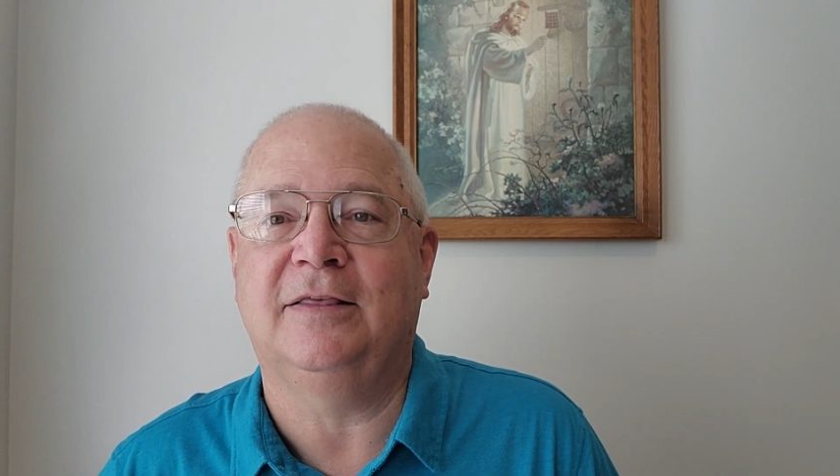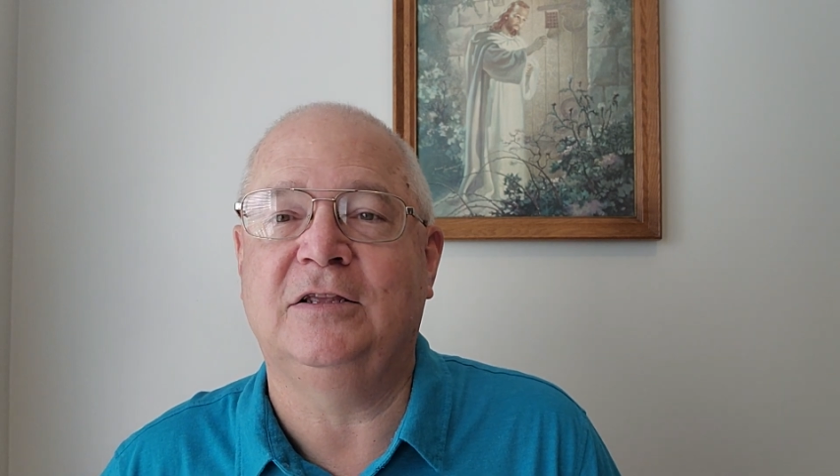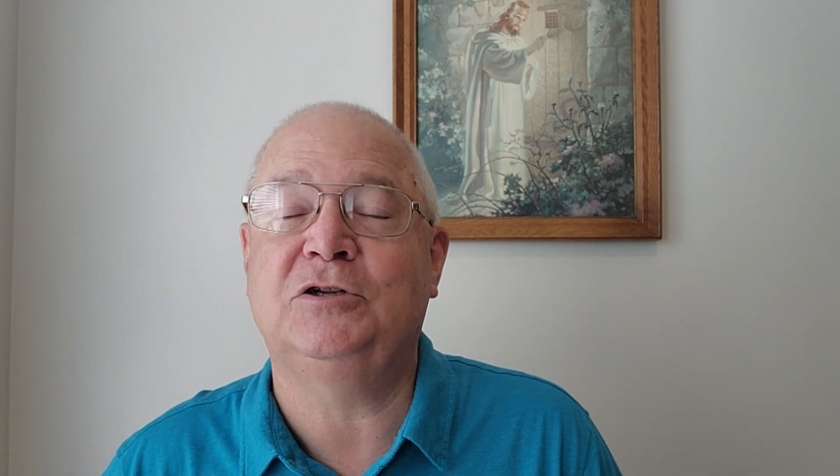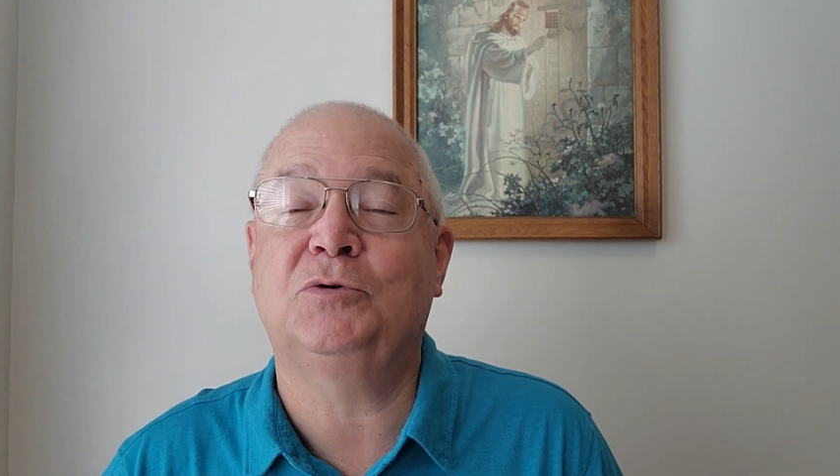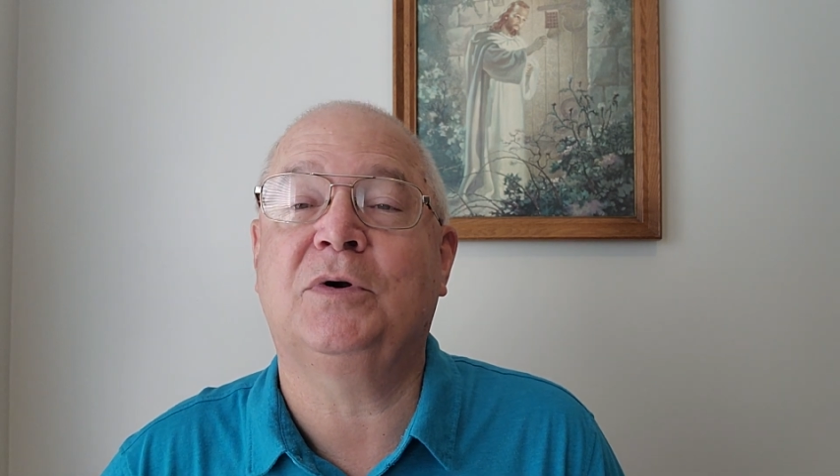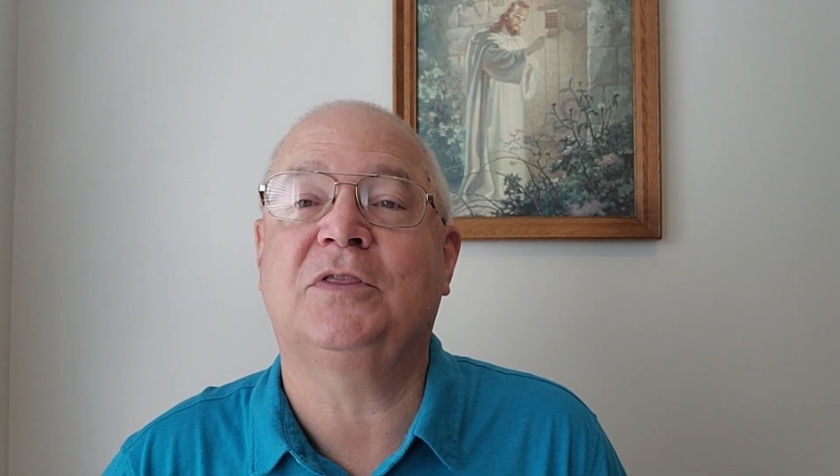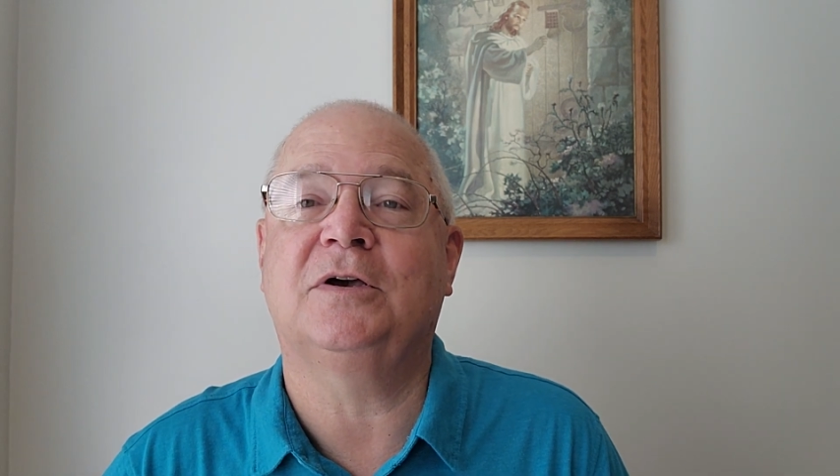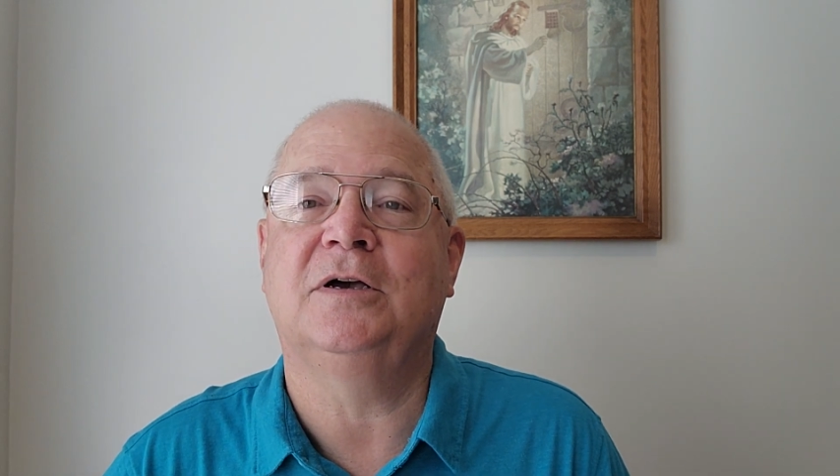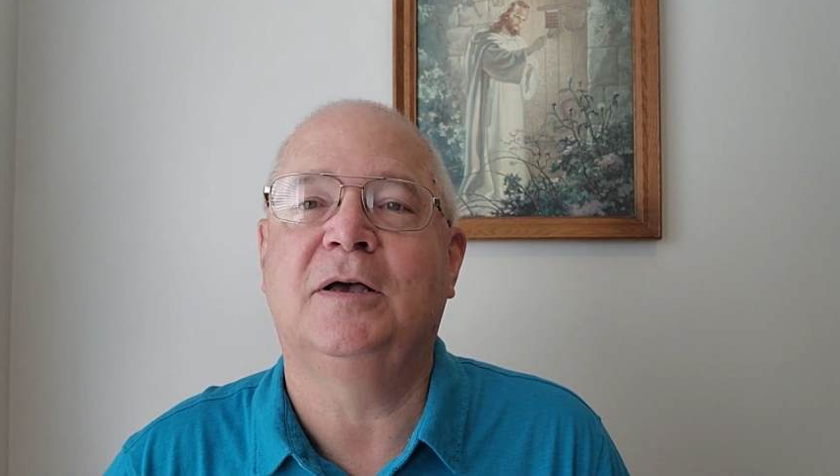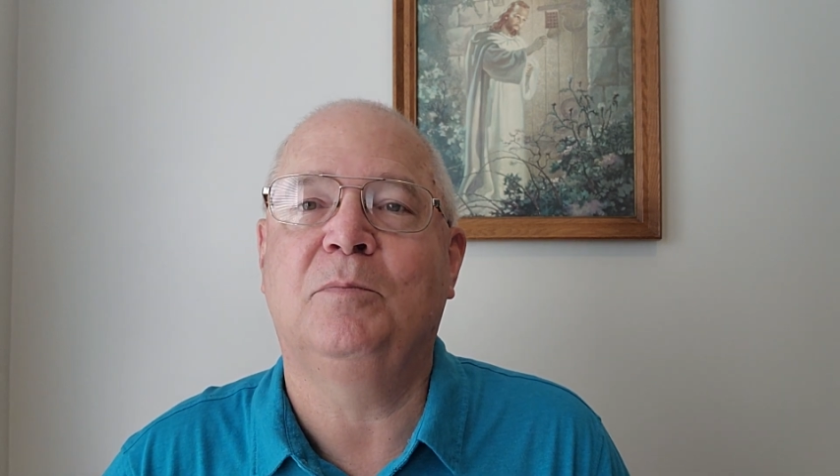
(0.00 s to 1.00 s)
This is where
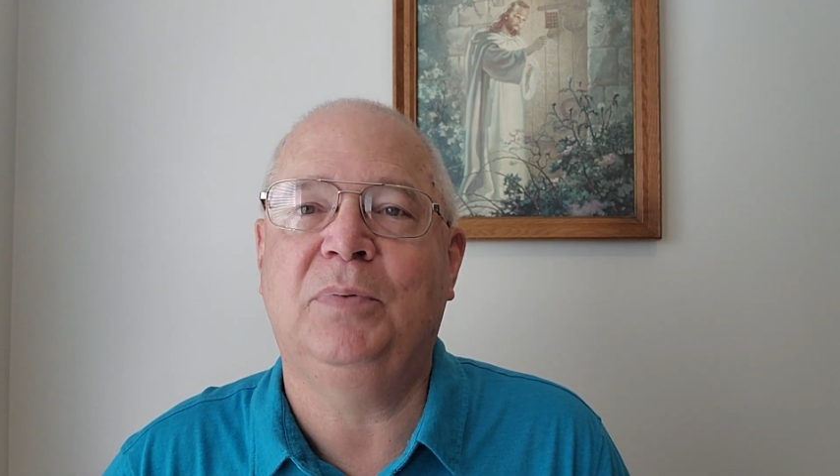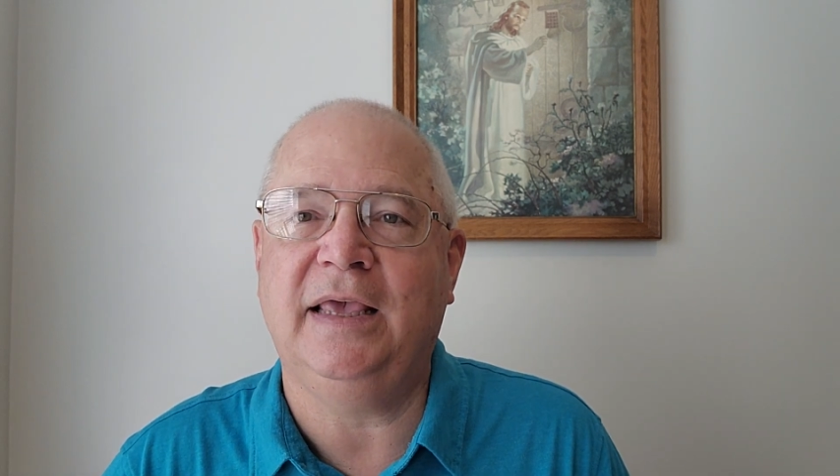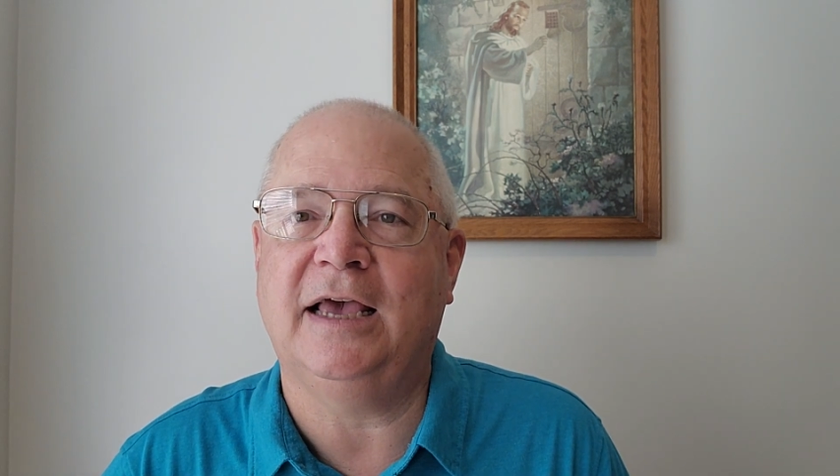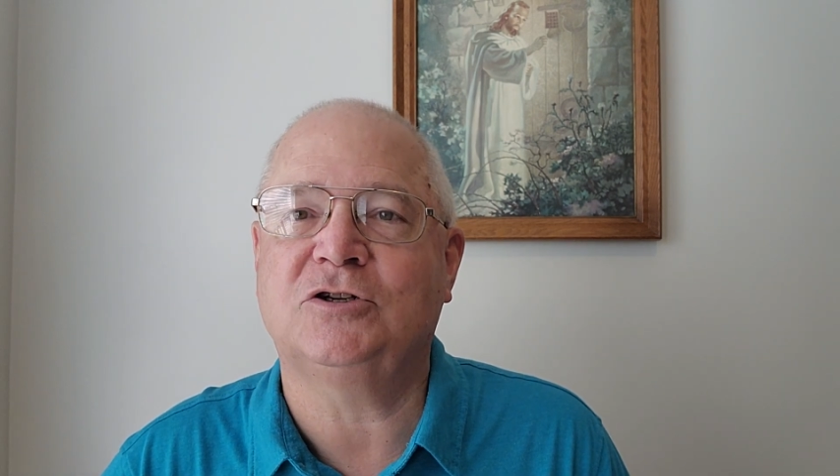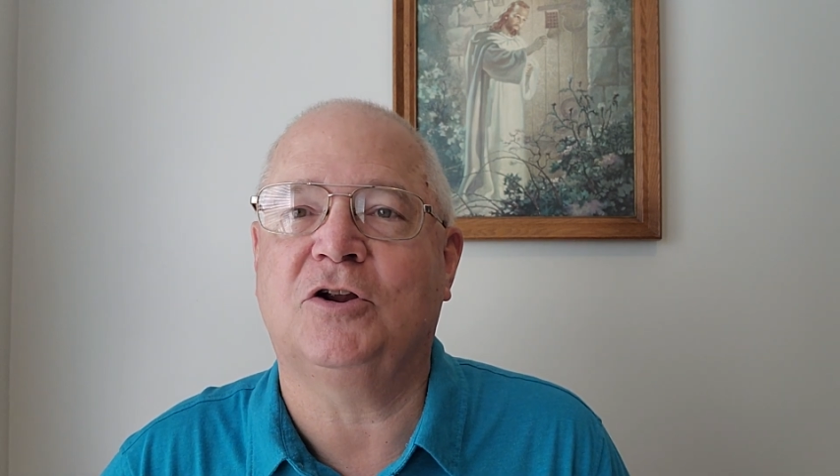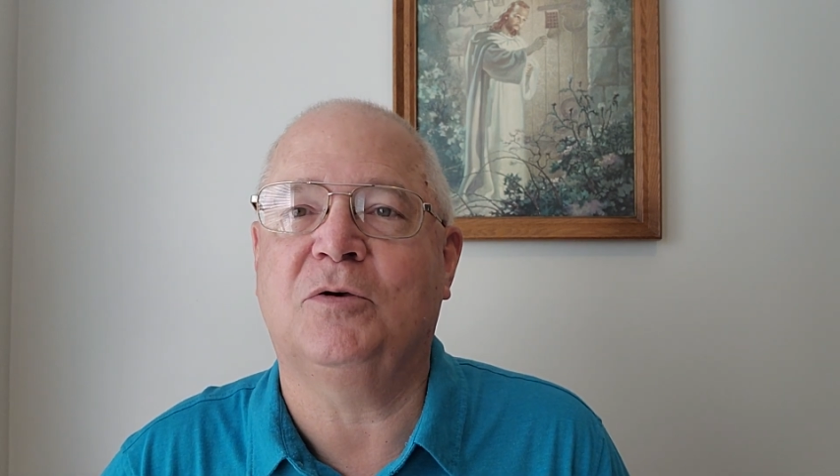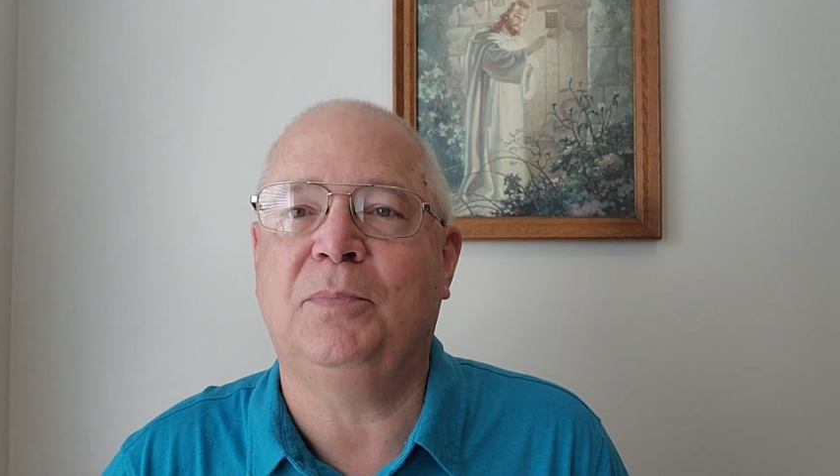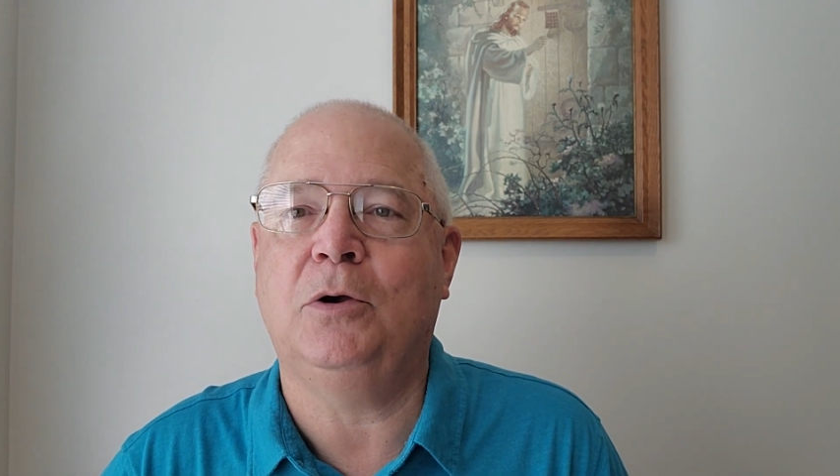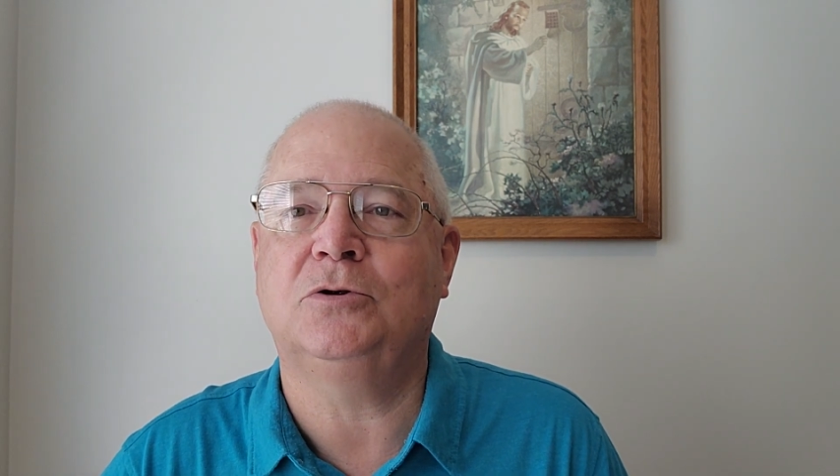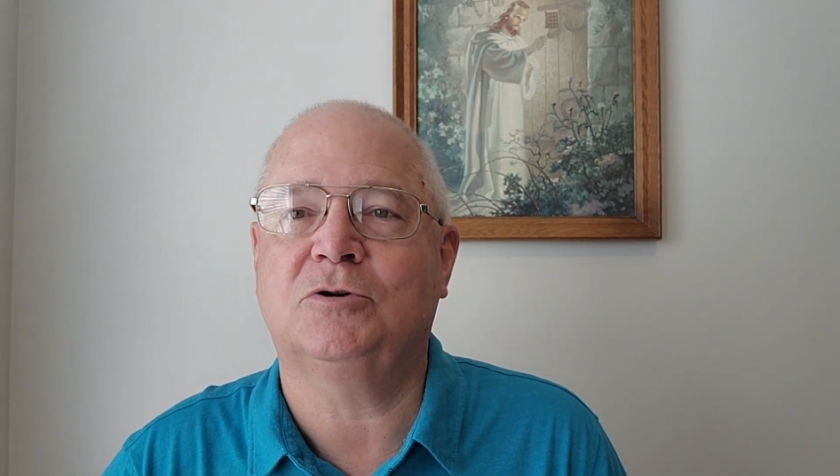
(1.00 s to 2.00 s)
the PS or the
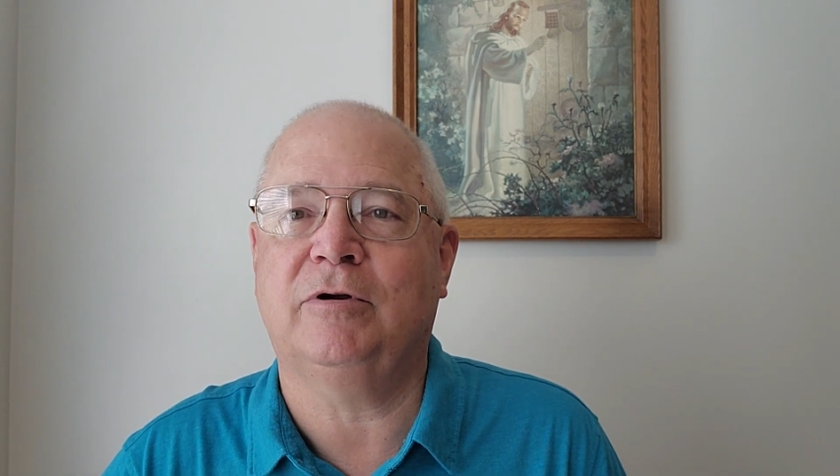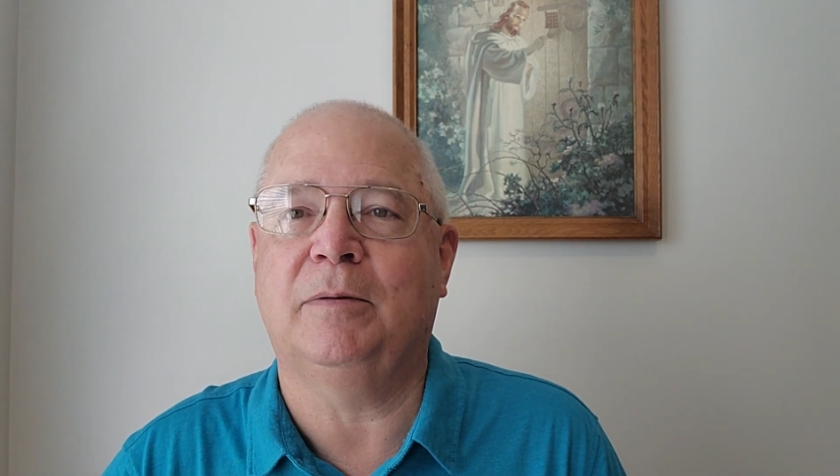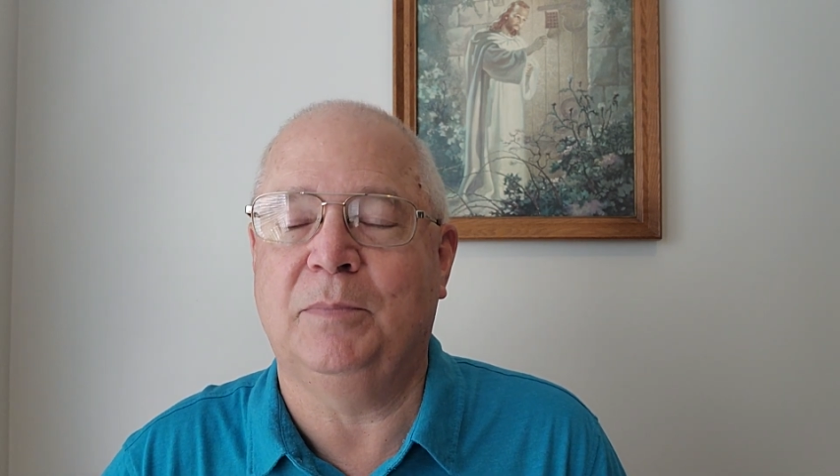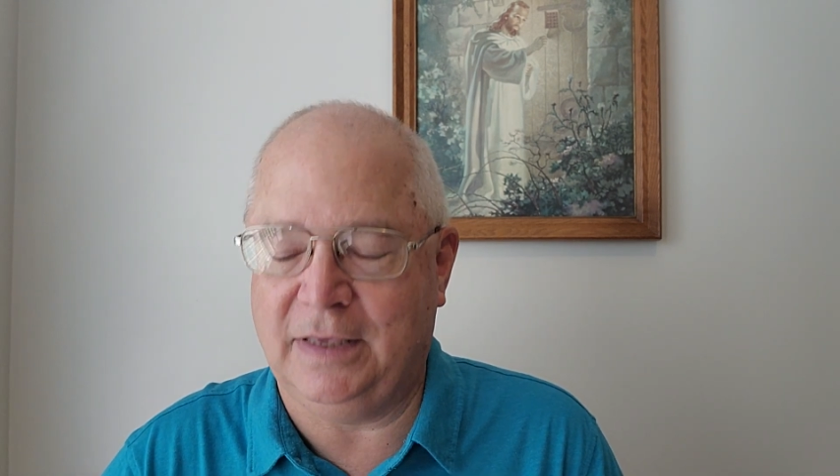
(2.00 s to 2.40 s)
postscript